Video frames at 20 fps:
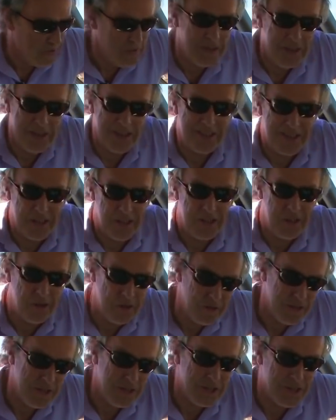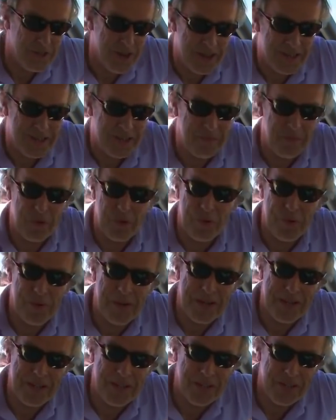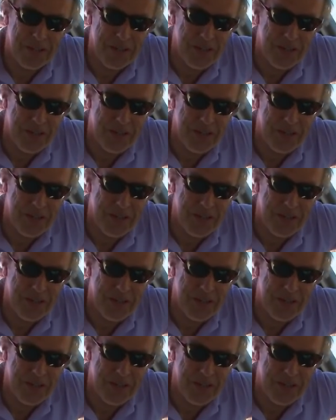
I think it's a little distracting. But we'll wait and